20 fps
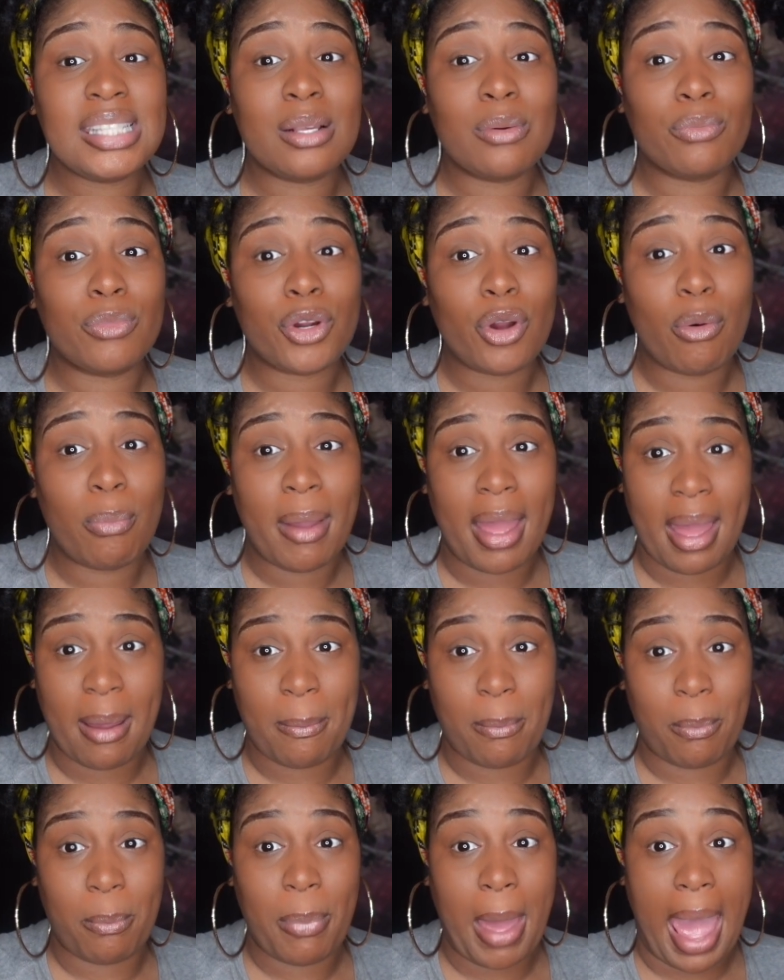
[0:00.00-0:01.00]
some real
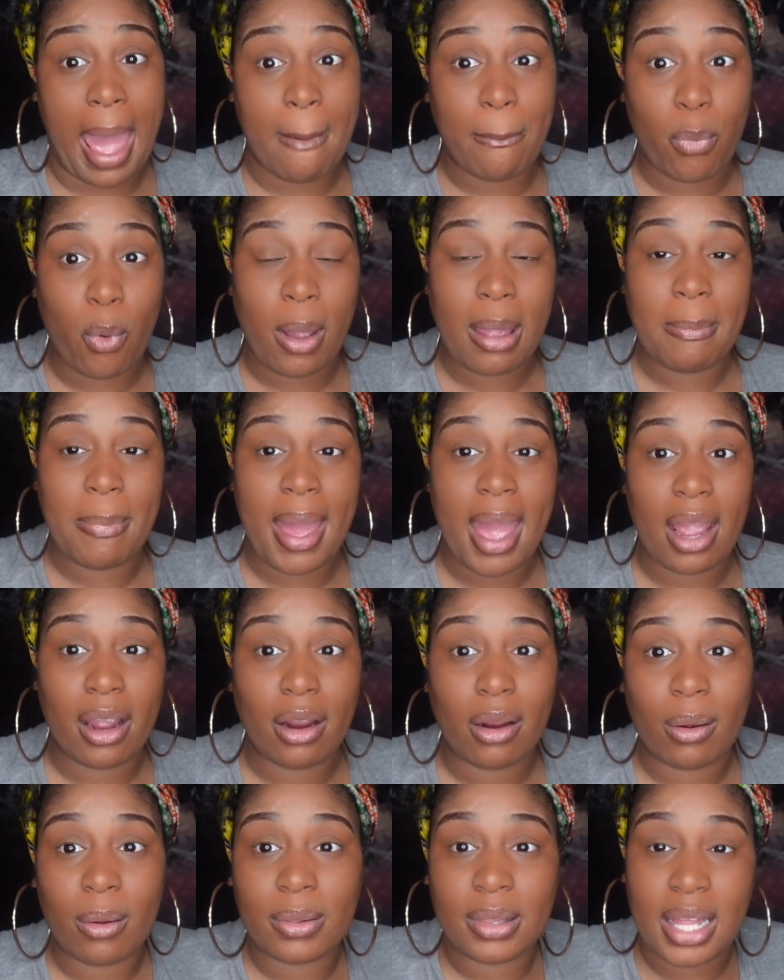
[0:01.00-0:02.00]
bad boy, bad
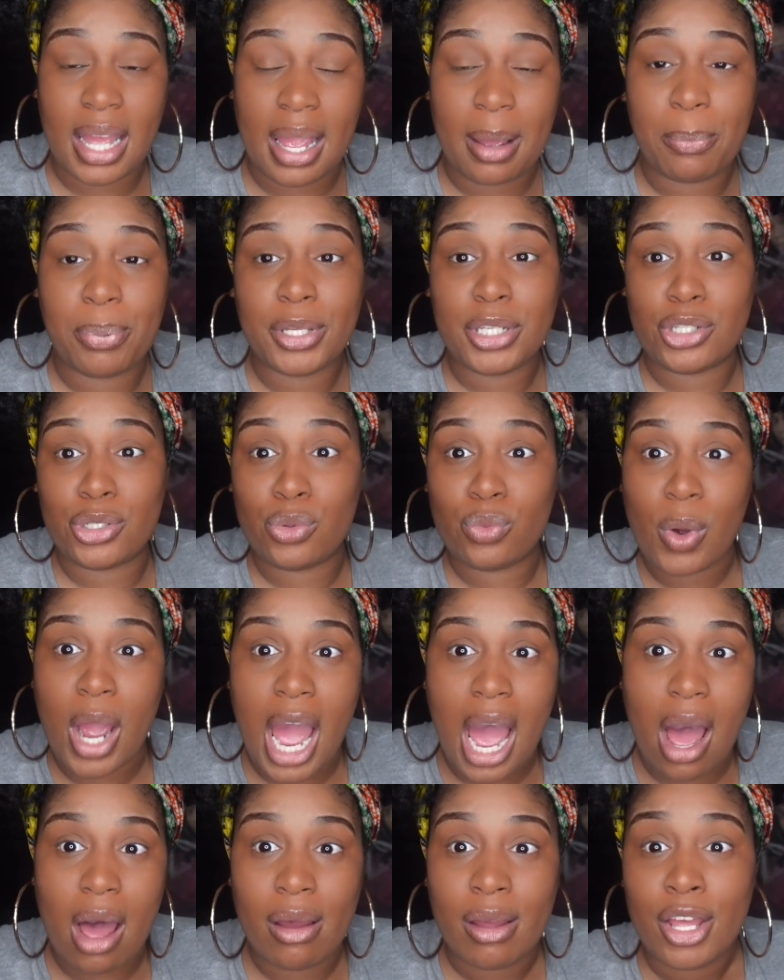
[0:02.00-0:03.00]
girl thing. Put you
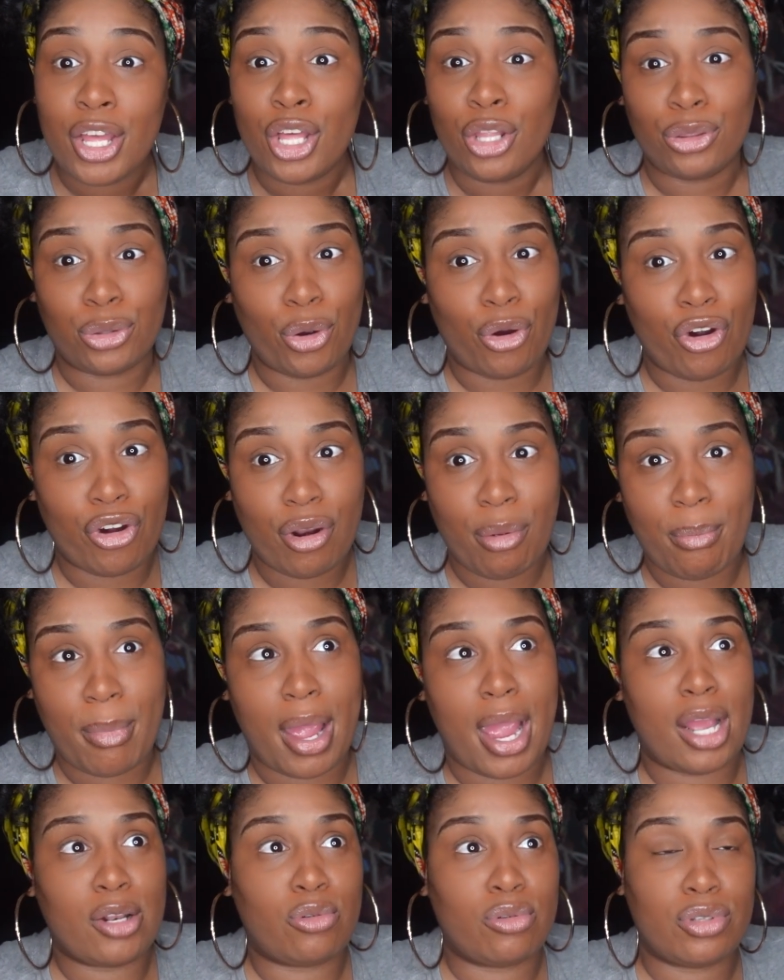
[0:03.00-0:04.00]
out, throwing a
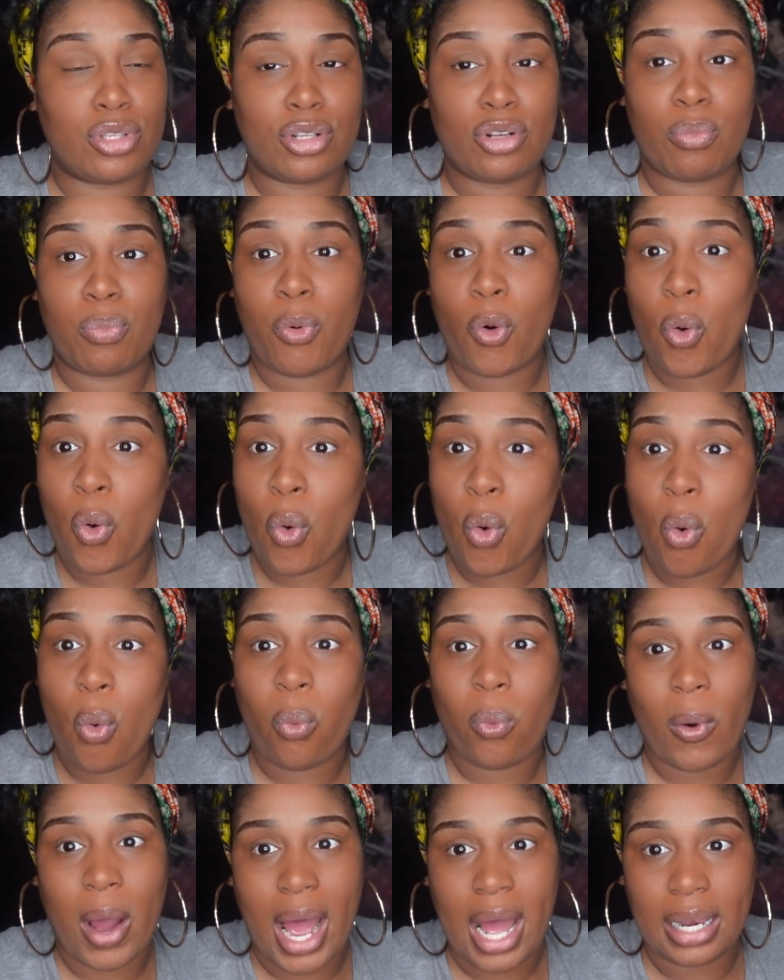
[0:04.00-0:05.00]
mattress in the pool,
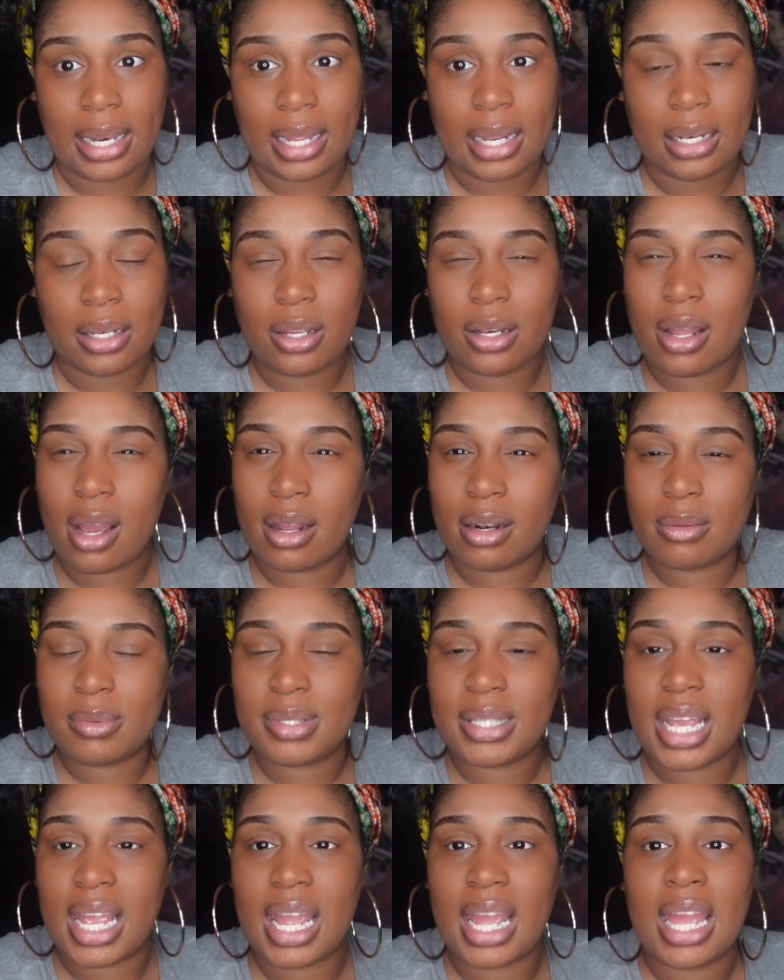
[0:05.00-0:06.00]
wilding. You know what I'm
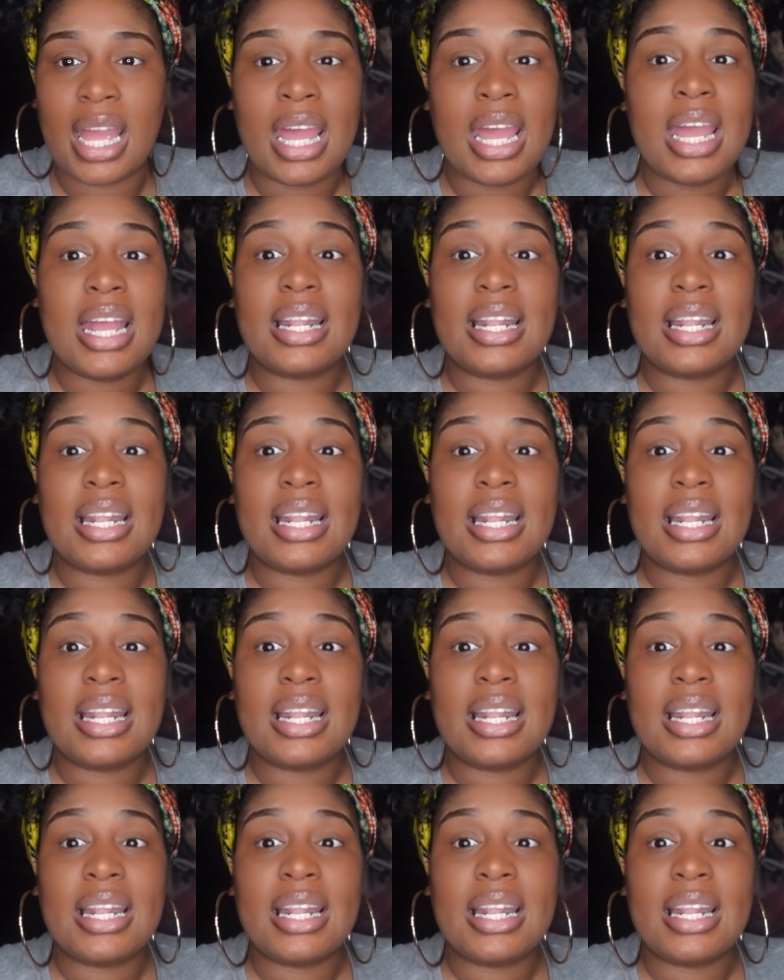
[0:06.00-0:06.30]
saying?